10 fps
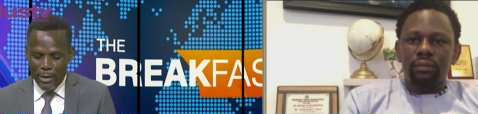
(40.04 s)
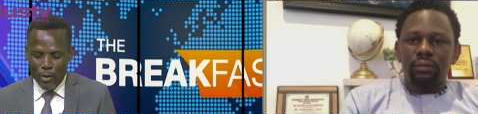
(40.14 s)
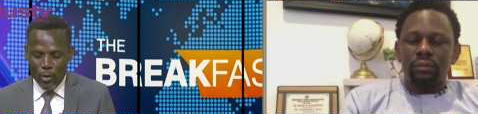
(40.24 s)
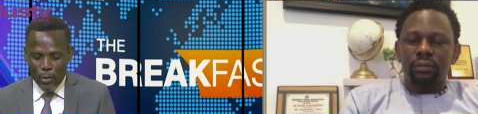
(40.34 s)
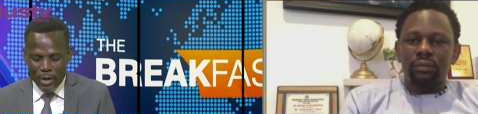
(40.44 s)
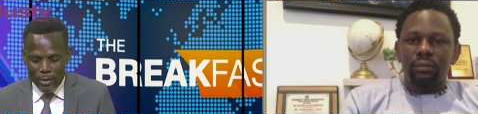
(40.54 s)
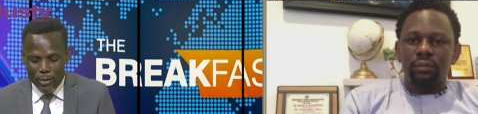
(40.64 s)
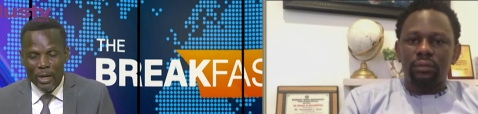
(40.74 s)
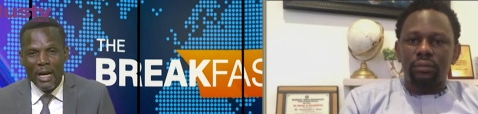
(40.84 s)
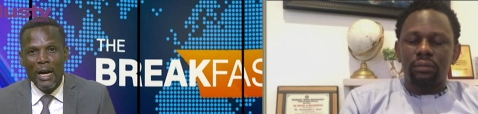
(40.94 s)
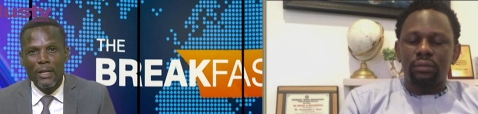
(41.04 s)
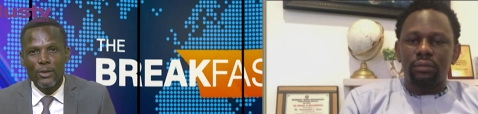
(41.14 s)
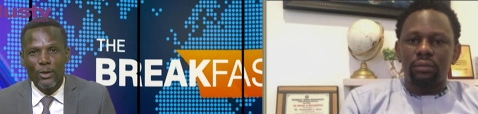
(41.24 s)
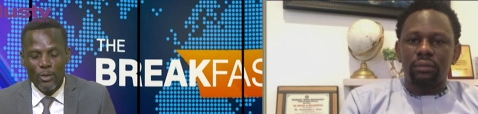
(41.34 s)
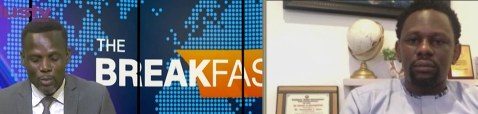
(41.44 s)
Speaker 1: knowing your car
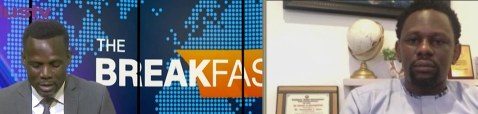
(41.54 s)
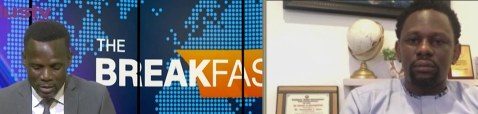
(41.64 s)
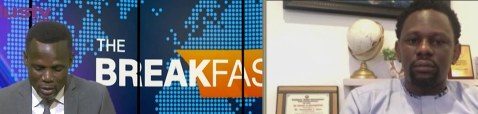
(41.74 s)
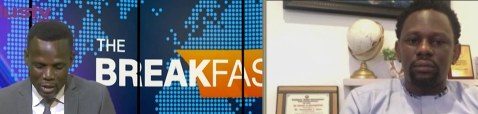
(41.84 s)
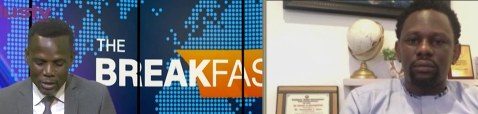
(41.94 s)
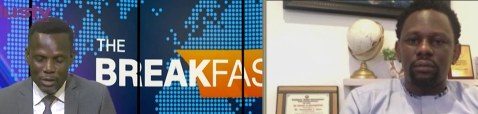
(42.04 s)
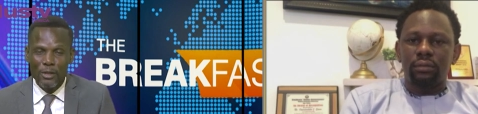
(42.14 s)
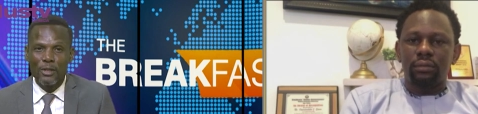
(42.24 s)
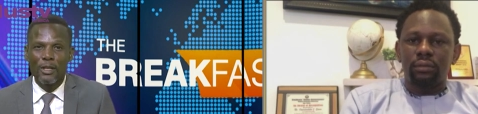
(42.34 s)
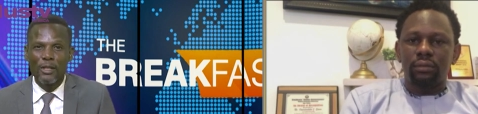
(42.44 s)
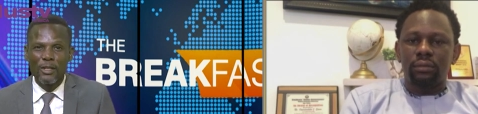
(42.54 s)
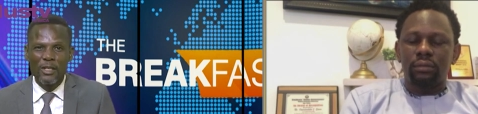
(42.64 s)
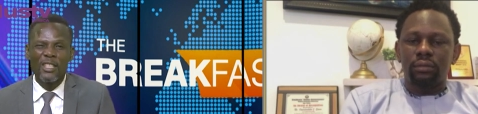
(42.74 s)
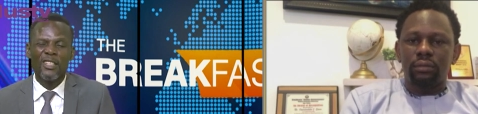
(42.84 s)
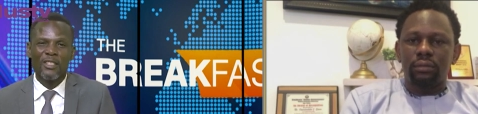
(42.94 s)
documentation
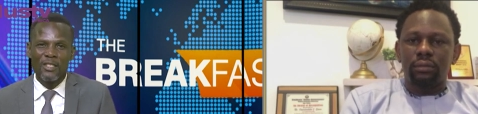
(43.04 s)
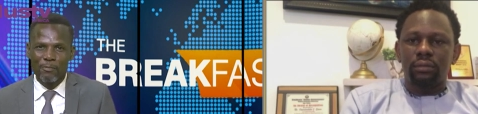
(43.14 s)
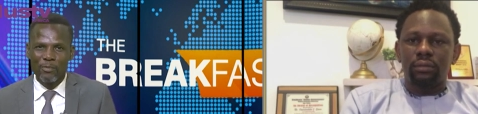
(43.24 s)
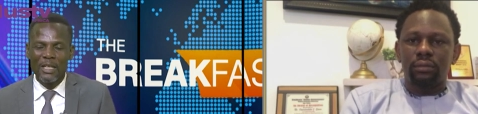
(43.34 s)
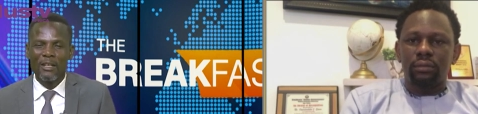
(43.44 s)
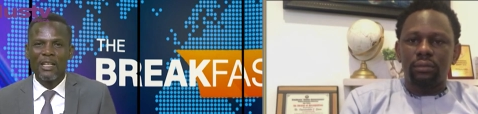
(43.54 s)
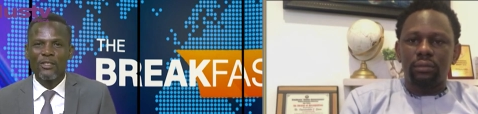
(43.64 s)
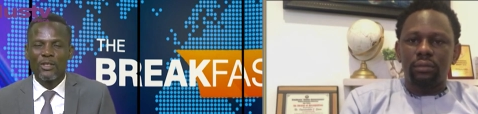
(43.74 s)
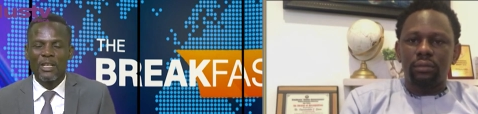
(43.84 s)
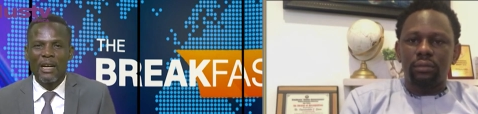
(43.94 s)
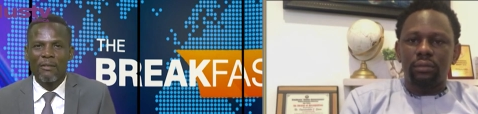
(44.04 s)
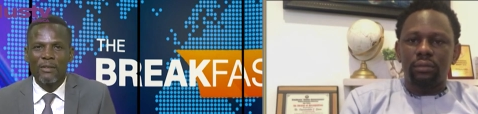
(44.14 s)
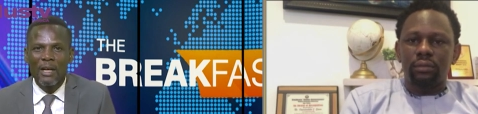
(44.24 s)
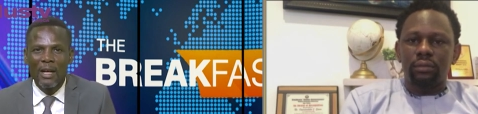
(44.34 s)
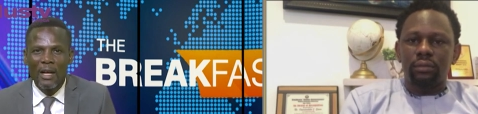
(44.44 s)
needs. Let's just
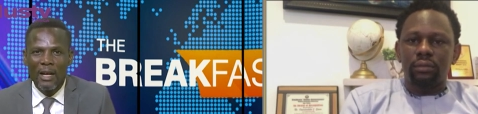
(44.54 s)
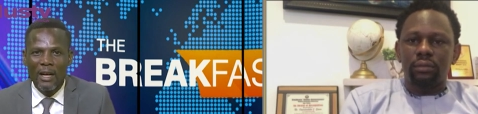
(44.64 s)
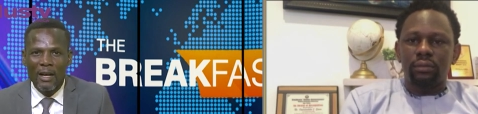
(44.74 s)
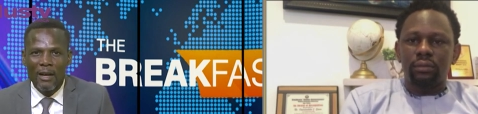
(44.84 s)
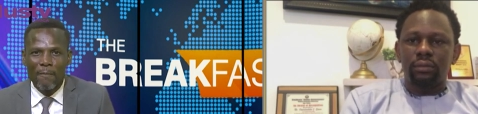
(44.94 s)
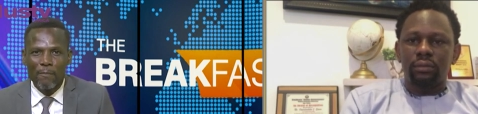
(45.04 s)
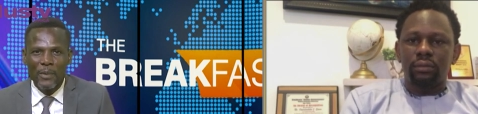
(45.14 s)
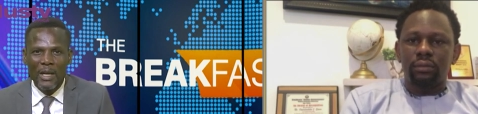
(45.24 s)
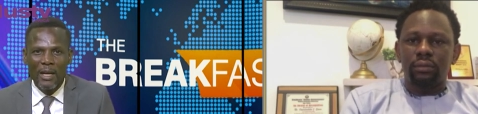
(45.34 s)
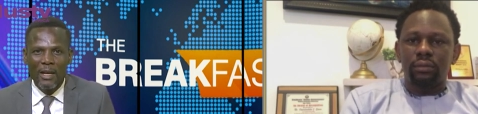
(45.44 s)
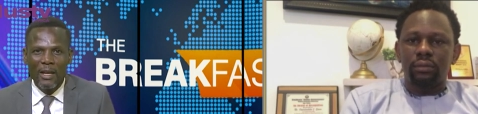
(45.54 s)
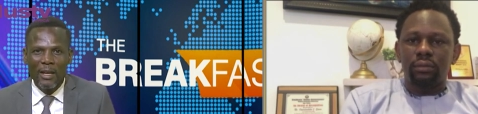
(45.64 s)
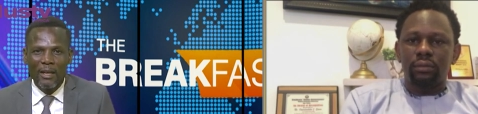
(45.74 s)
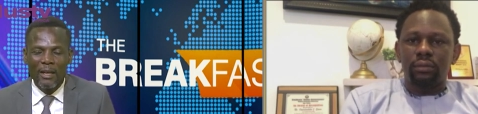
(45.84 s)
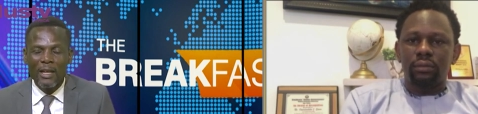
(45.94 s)
have an
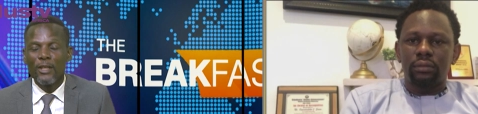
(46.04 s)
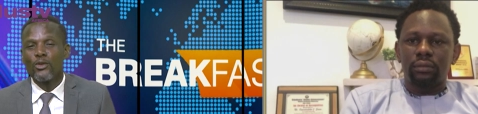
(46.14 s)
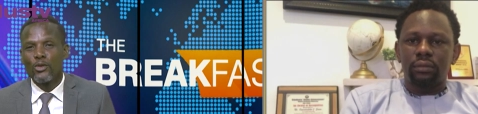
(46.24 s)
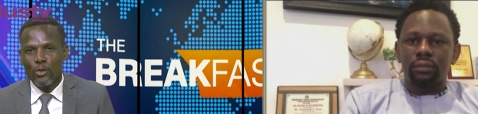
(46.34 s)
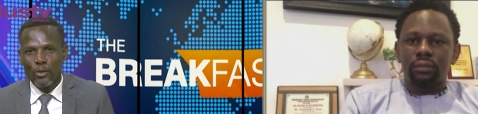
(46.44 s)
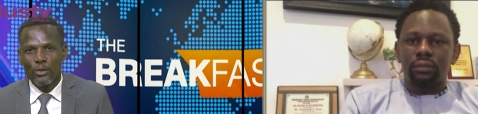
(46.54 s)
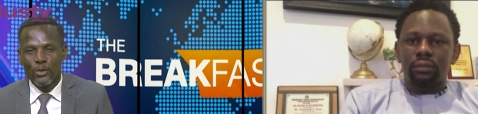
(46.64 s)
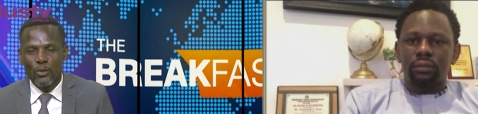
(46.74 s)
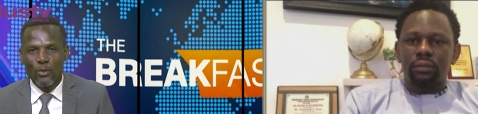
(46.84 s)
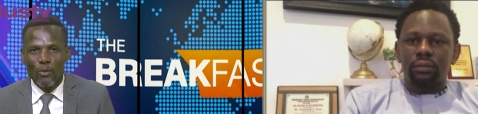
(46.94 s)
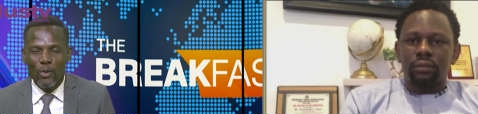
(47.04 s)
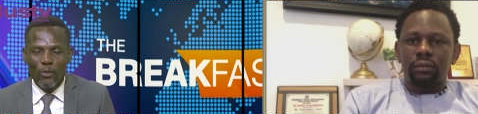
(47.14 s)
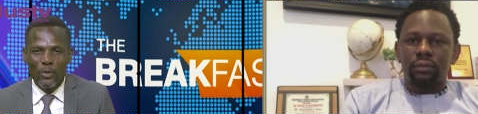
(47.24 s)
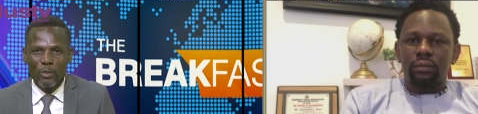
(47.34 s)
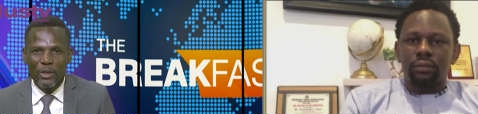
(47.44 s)
intro to
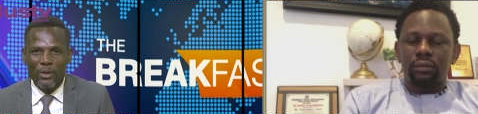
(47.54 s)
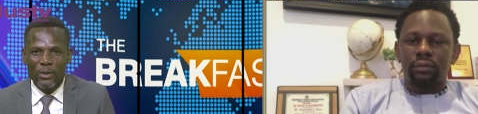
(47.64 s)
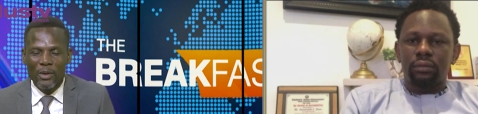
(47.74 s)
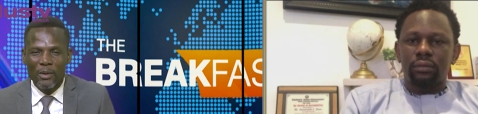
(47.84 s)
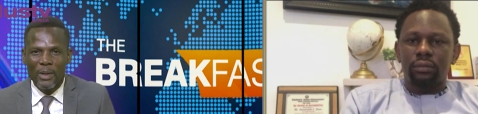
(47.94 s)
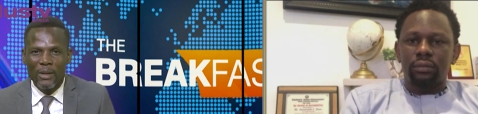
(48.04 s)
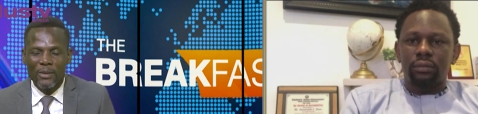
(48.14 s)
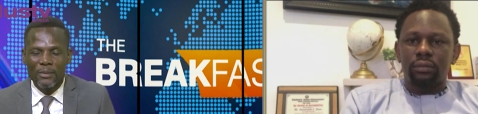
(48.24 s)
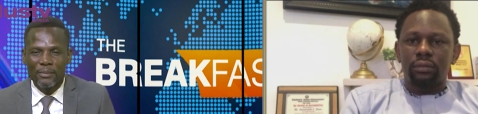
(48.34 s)
what we'll be talking about.